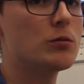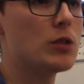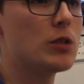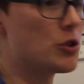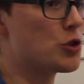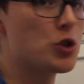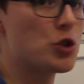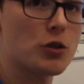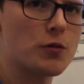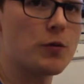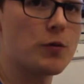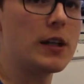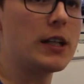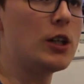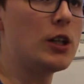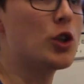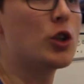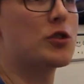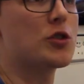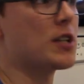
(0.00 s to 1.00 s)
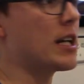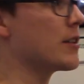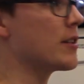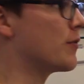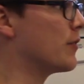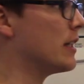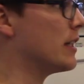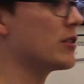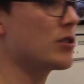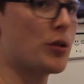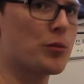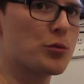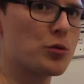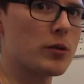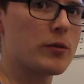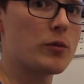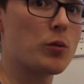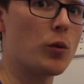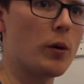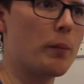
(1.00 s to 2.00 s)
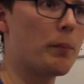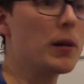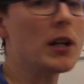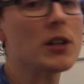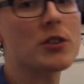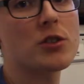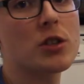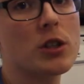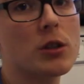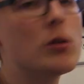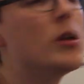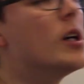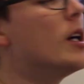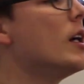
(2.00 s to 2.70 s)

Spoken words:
It's just v. You could say it's v subscript 1 plus 2.